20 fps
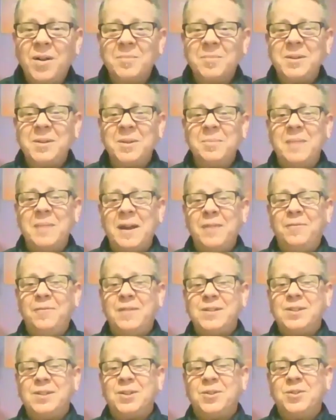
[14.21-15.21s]
to the
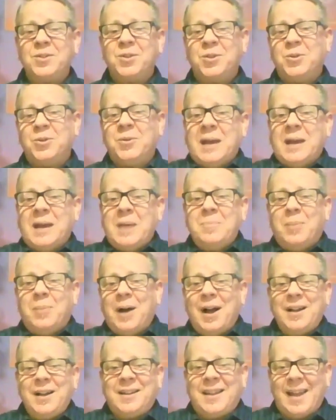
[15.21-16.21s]
Metaphysical QA
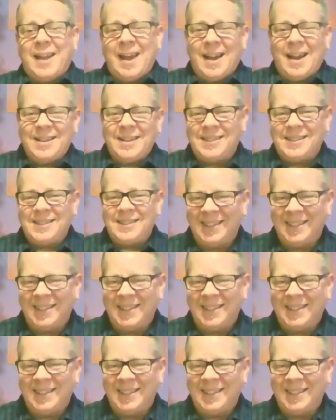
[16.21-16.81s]
podcast,